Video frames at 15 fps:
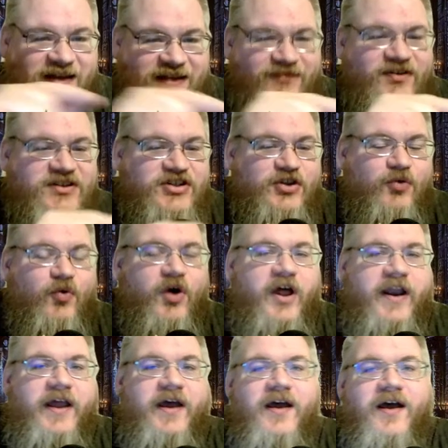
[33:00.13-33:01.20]
divots in the
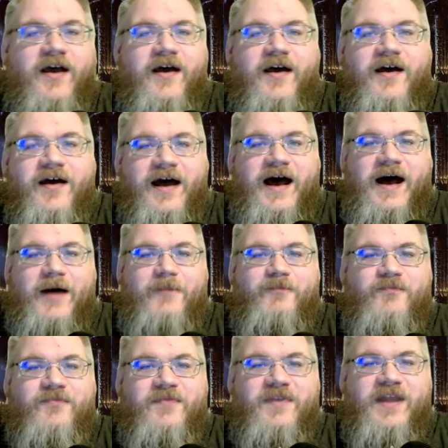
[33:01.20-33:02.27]
wood. Yeah, um, yeah.
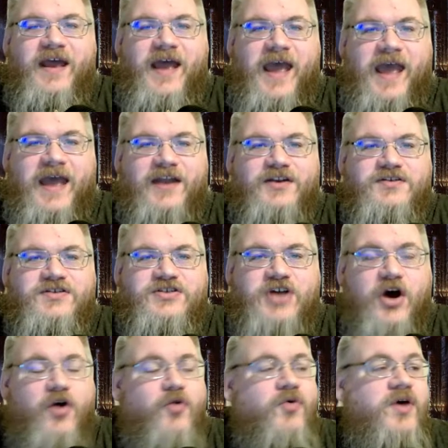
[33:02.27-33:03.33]
And so